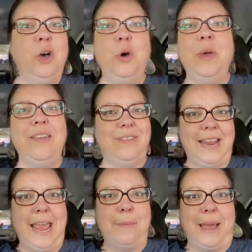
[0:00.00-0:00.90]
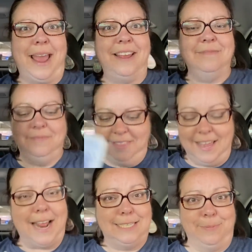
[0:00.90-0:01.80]
Who even am I
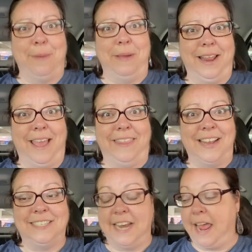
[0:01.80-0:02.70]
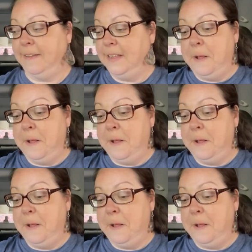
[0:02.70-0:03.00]
that I spent money on that today?